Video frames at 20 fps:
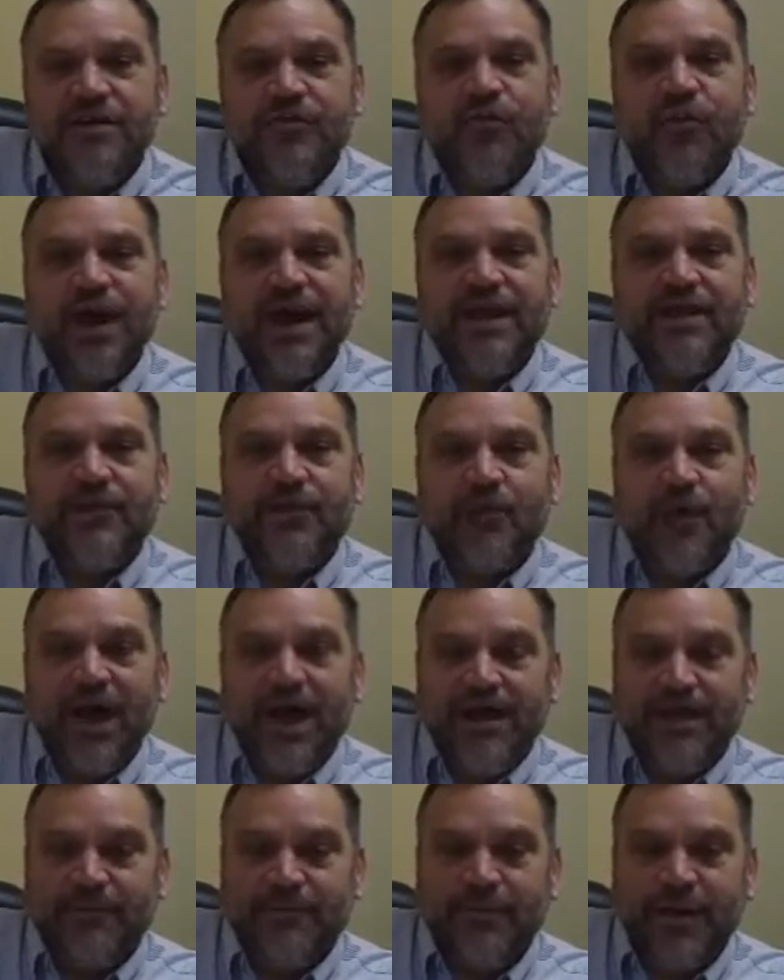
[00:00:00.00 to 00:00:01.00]
why
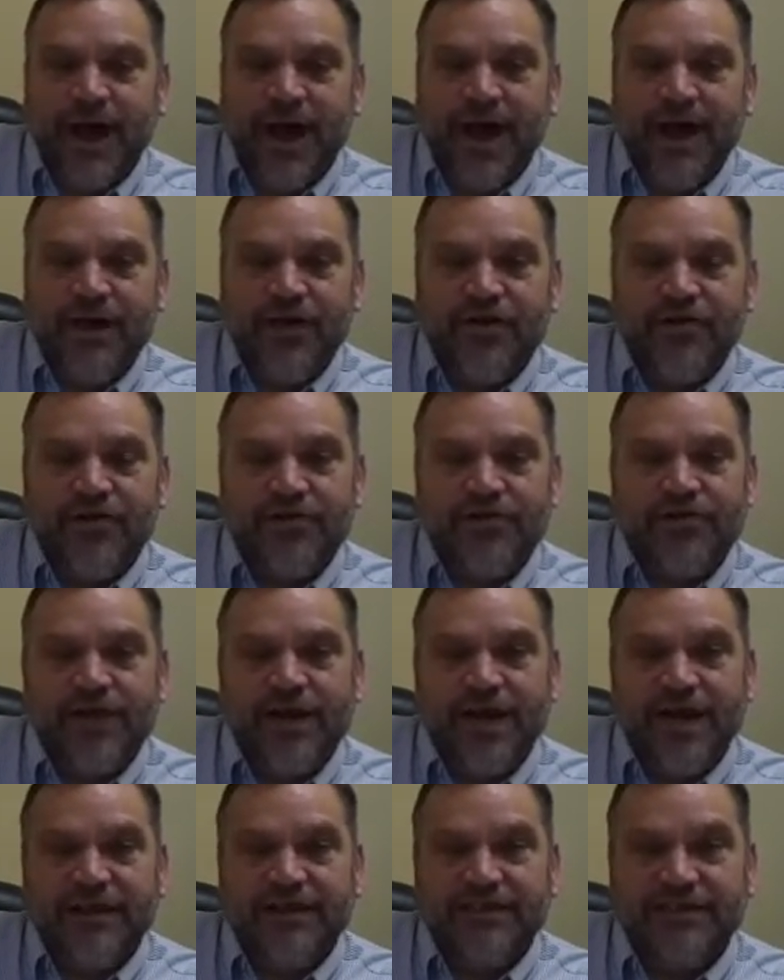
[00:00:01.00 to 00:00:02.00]
the buyer
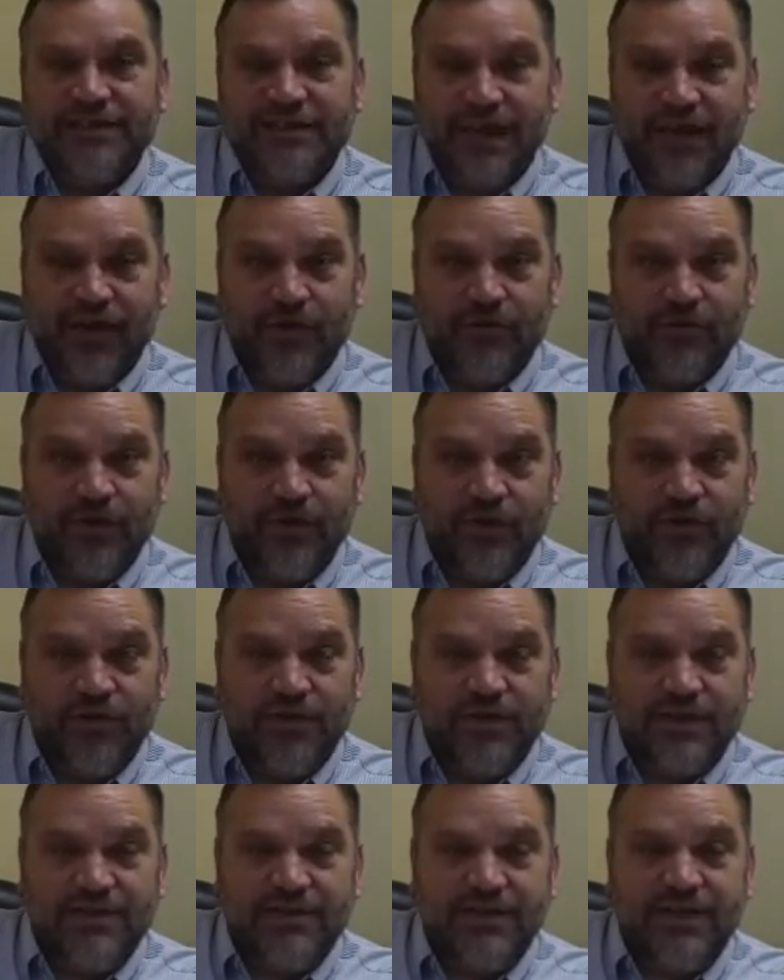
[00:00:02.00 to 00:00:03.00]
and the seller both
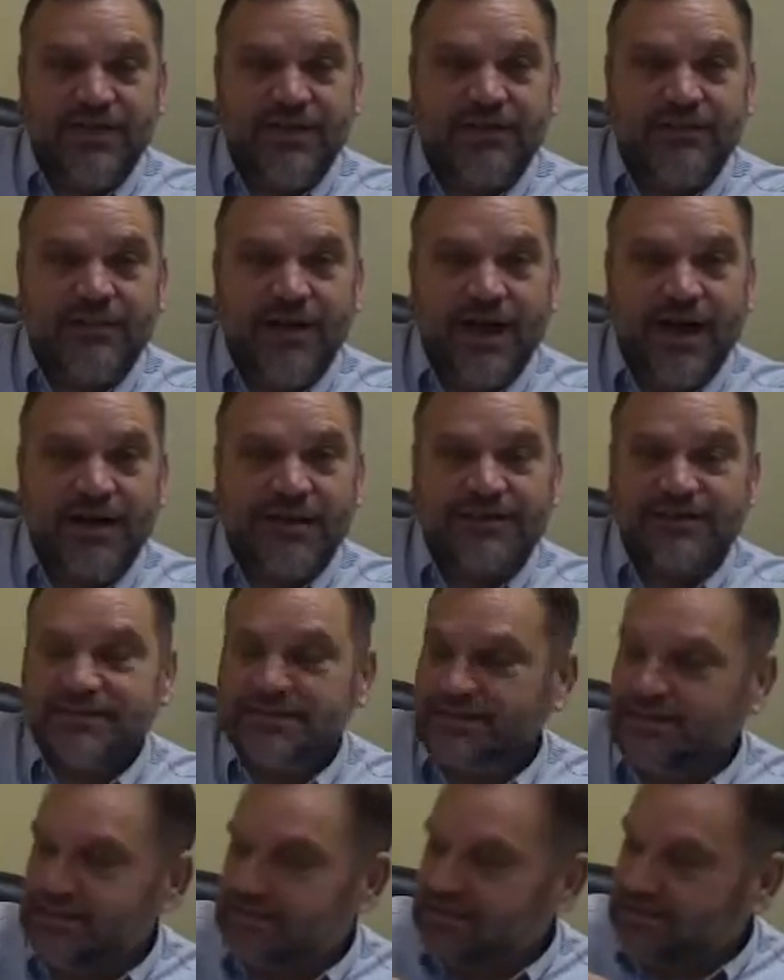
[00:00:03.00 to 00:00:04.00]
need title
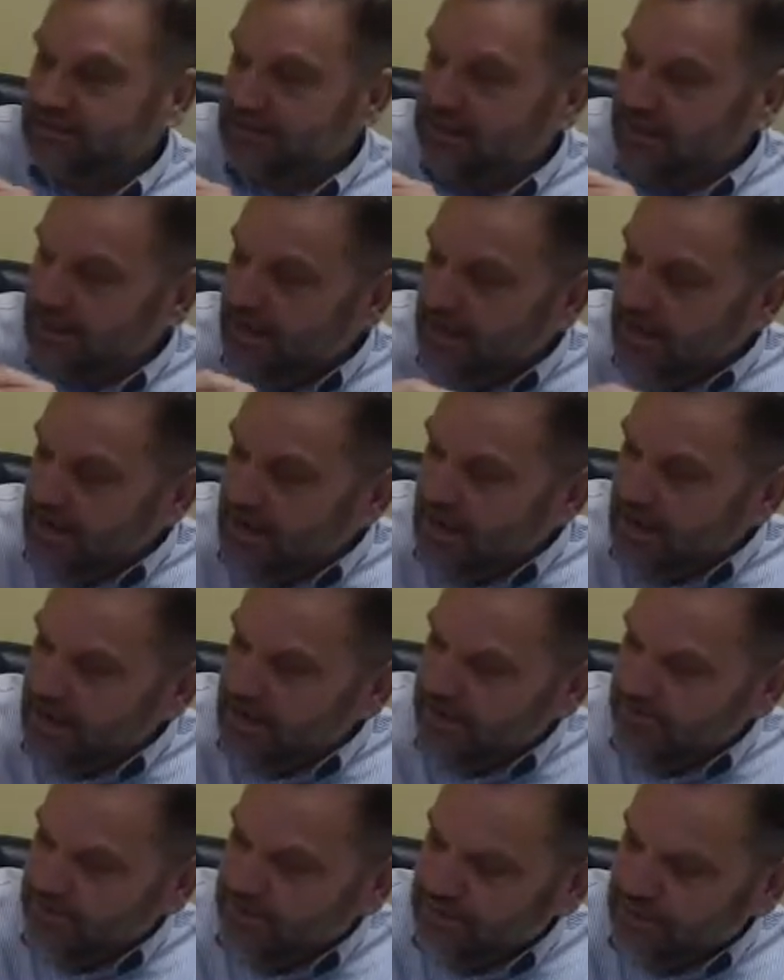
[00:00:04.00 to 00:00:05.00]
policies,
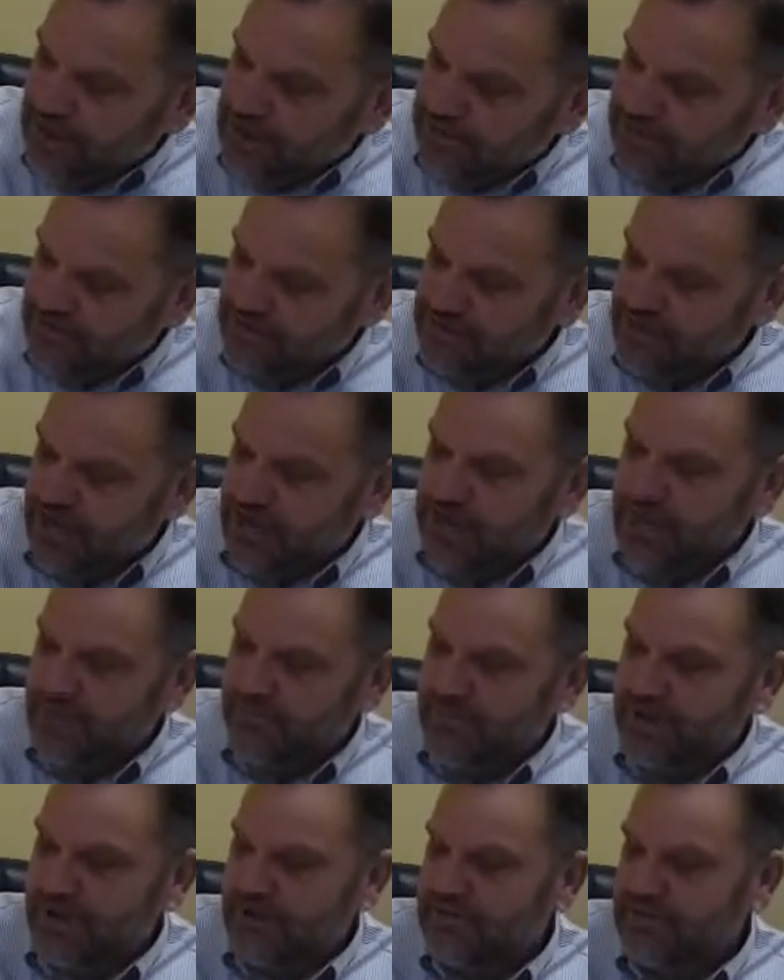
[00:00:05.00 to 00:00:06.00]
and it will also talk
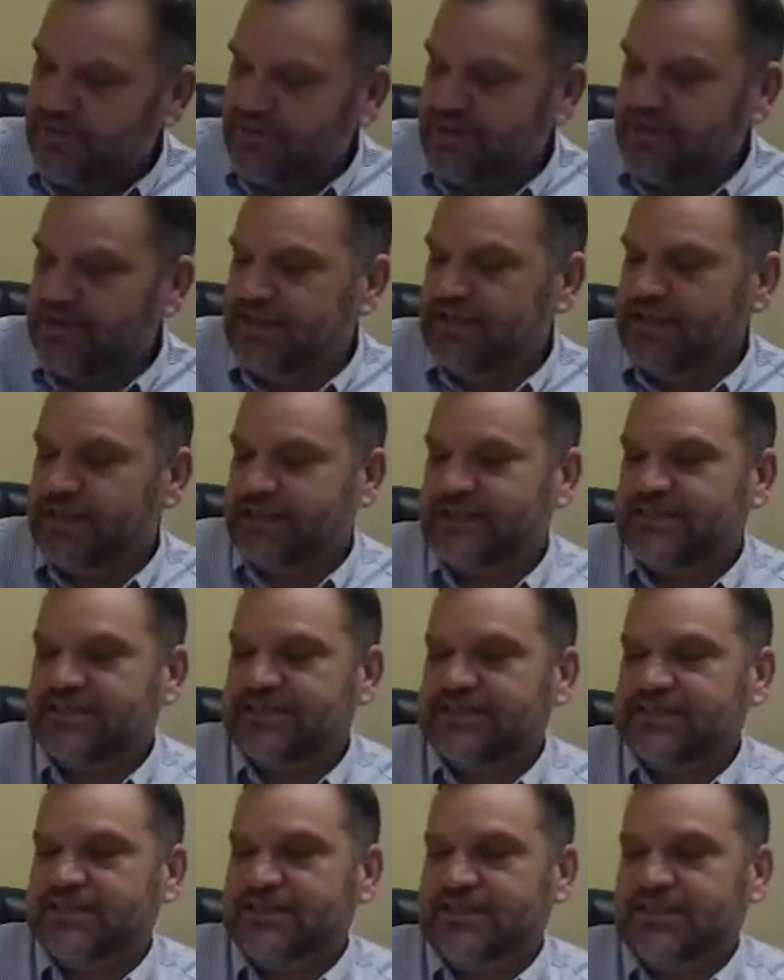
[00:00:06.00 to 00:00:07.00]
about the
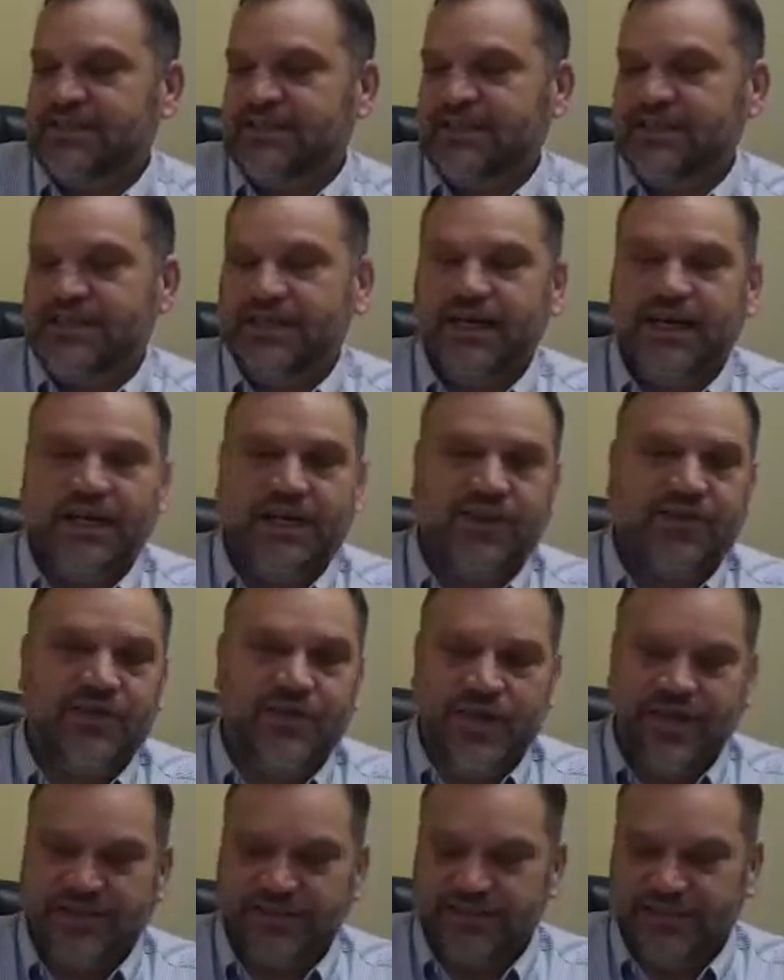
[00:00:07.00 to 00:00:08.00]

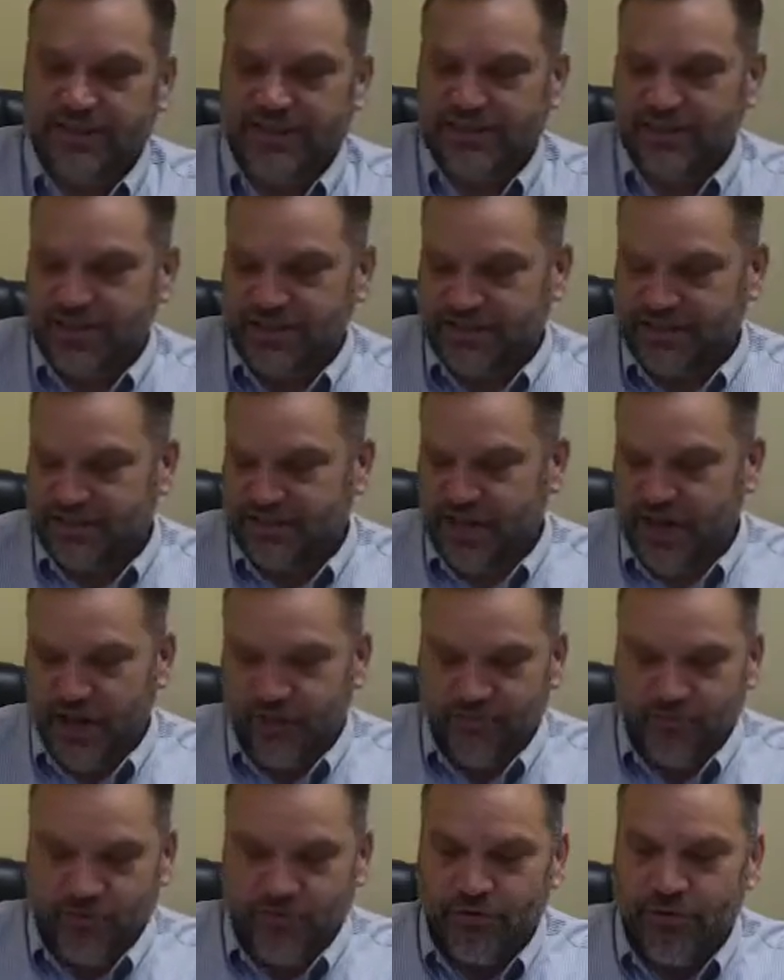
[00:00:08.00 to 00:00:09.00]
things that it does
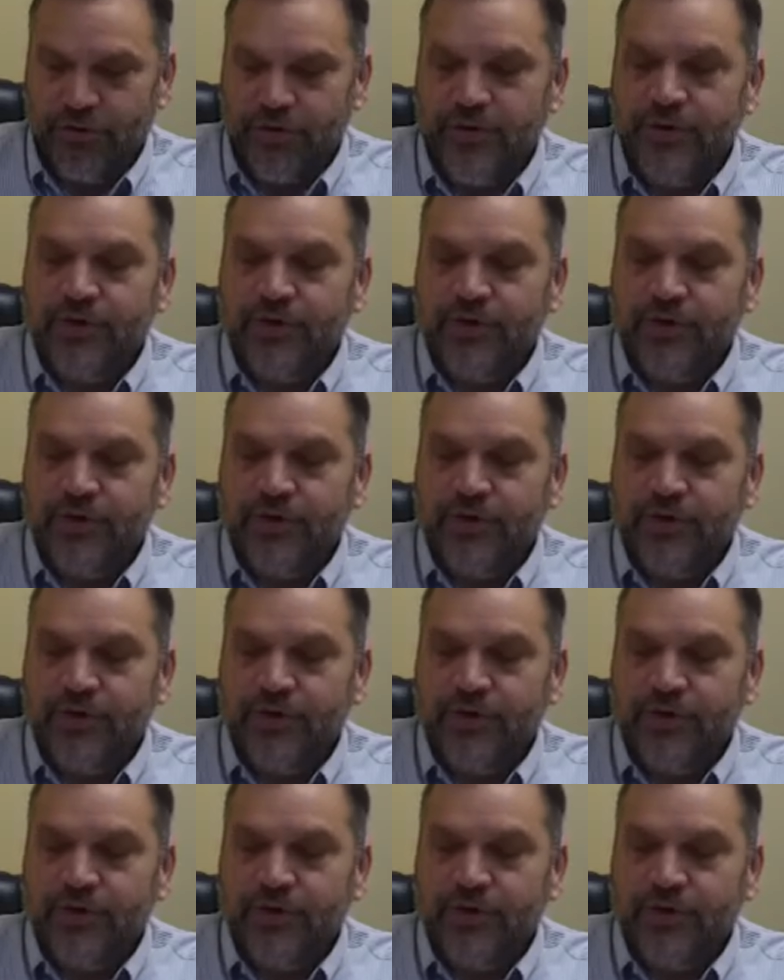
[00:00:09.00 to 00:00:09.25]
cover.